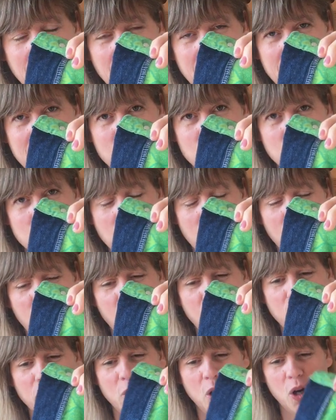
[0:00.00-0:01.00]
um, I
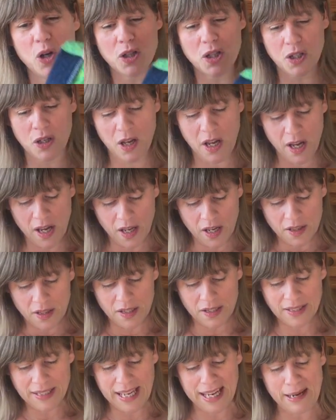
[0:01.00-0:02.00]
overlocked the
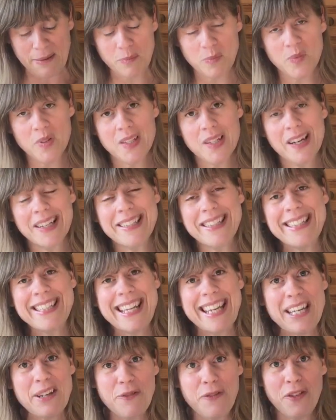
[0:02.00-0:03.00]
seams. I
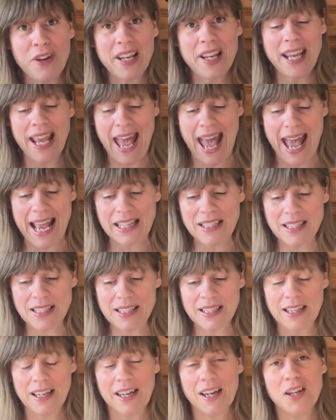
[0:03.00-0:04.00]
did forget
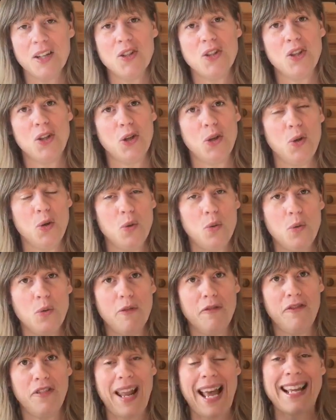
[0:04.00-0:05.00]
to
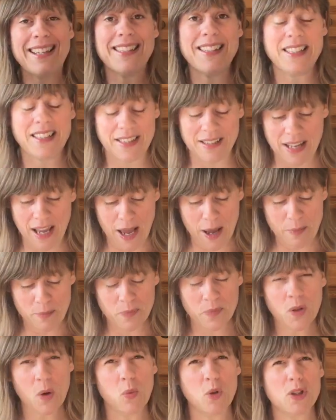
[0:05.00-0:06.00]
flats,
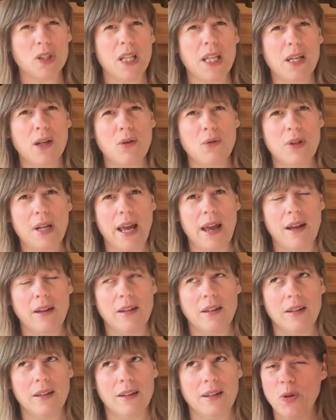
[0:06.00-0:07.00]
um, what do they call it?
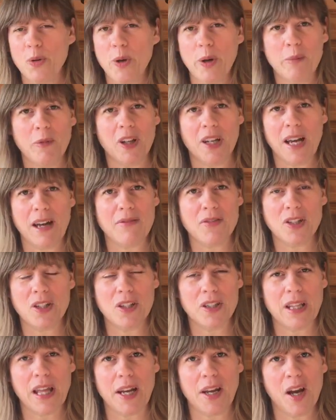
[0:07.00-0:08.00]
No, I'm gonna have to
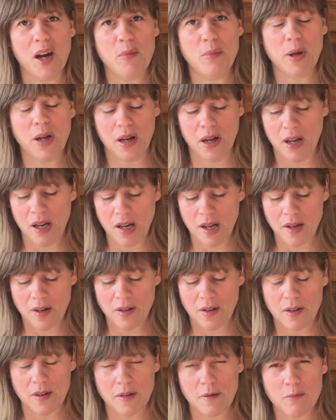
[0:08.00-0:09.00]
look that up.
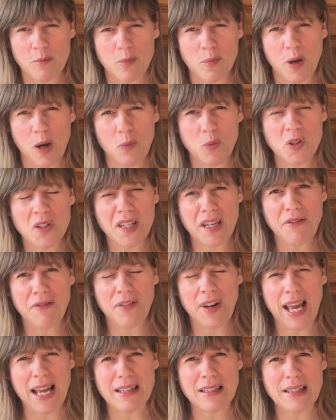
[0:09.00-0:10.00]
I wanna say
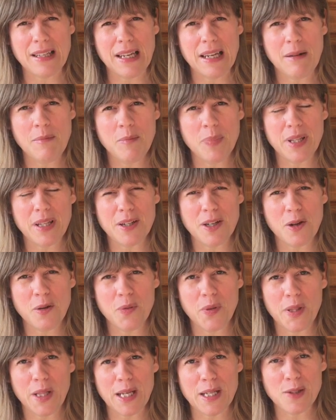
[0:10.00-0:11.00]
flat seam, but I don't
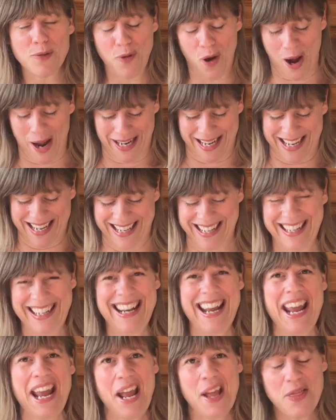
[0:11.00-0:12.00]
think that's right.
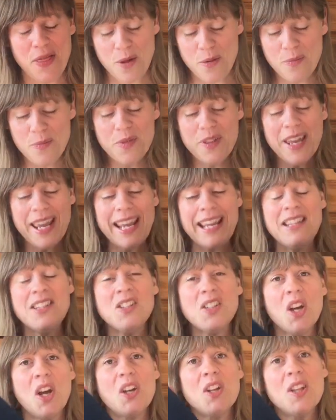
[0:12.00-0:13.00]
The, the
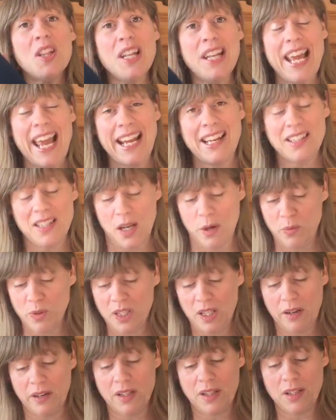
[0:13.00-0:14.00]
inside of the legs I was
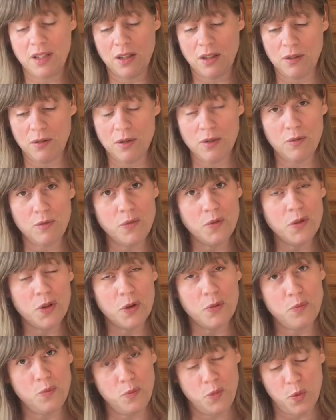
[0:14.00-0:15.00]
going to do the,
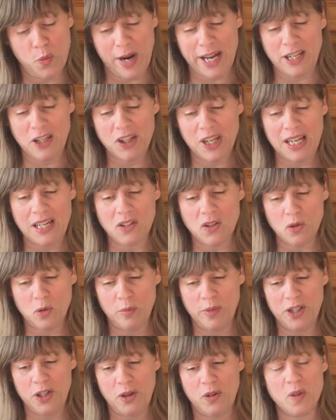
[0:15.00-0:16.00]
the, the way jeans
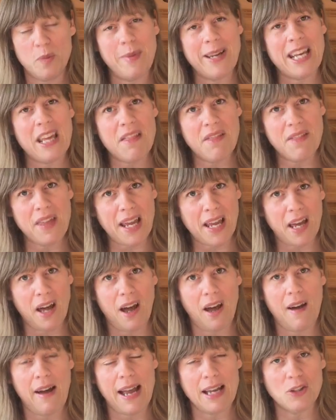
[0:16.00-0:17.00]
normally do it, to make it
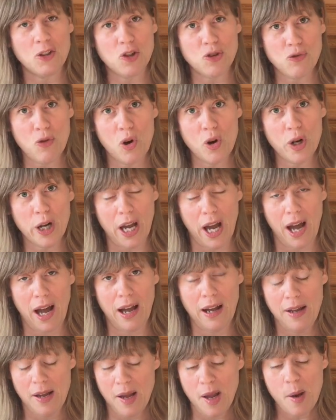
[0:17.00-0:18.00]
thicker and
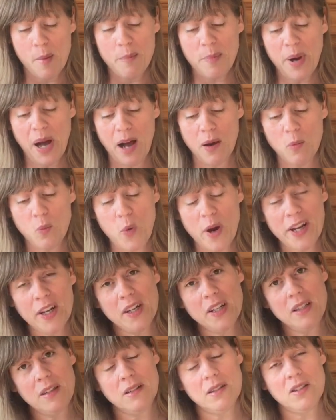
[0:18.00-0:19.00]
stronger but when
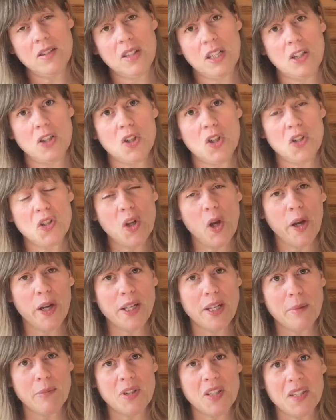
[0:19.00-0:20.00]
I stitched the
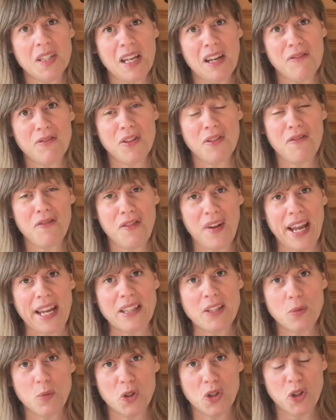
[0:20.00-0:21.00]
side up to see if the
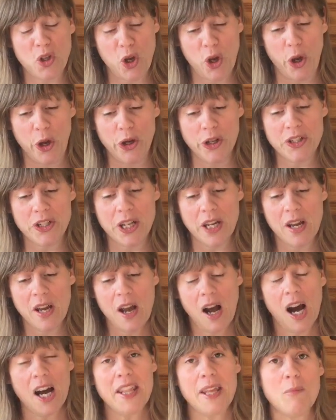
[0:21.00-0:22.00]
fit was good,
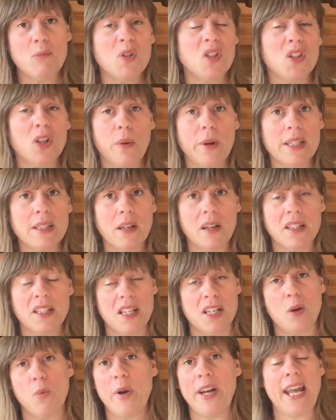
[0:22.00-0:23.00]
I then was so
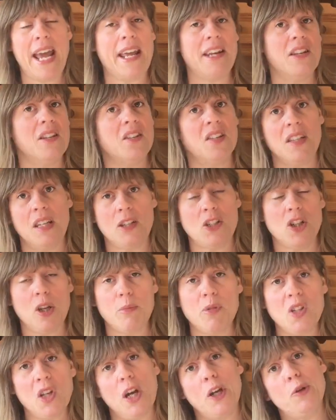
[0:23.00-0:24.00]
excited I went ahead and stitched
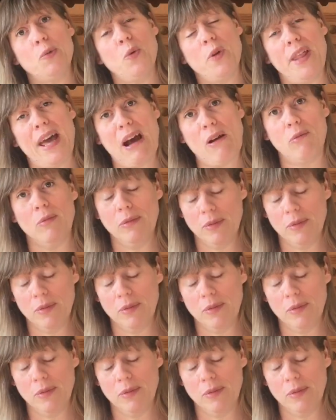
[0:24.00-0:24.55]
up side without